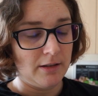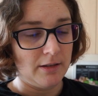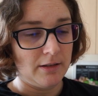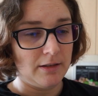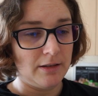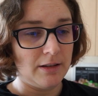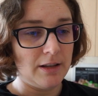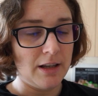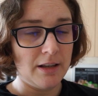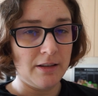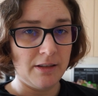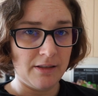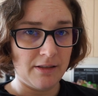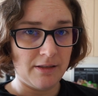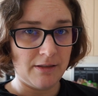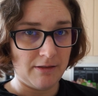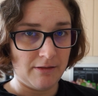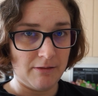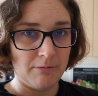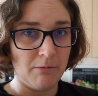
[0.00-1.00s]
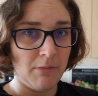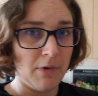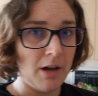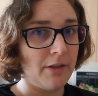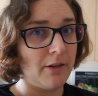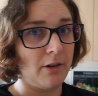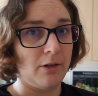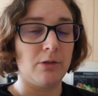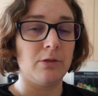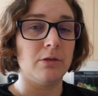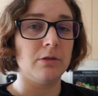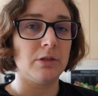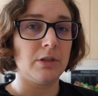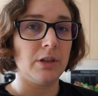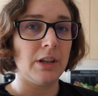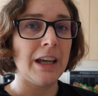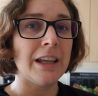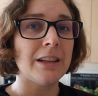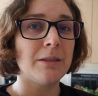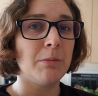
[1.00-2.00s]
this motherhood
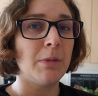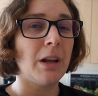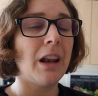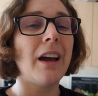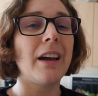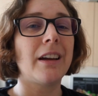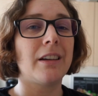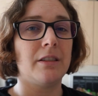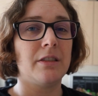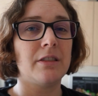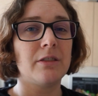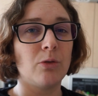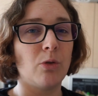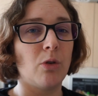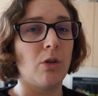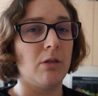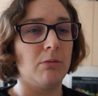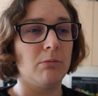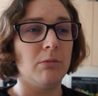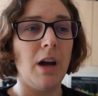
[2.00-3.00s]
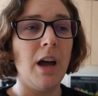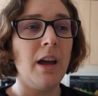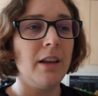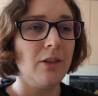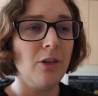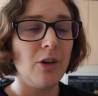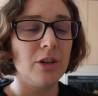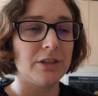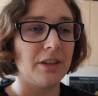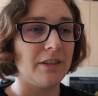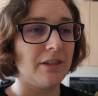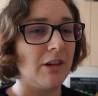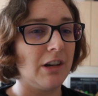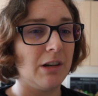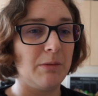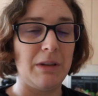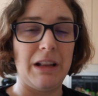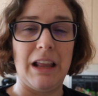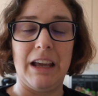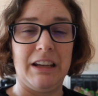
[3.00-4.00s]
hit me like a storm. I thought it's
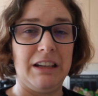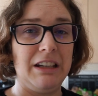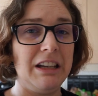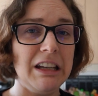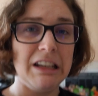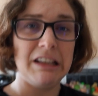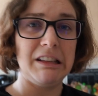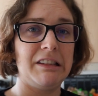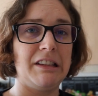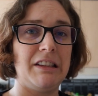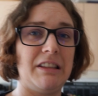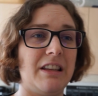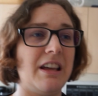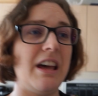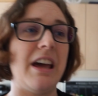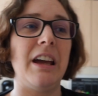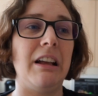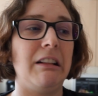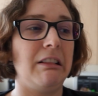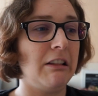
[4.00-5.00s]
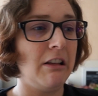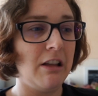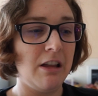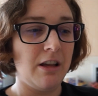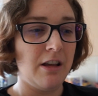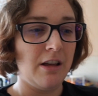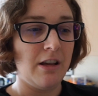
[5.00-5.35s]
gonna be like an easy sail.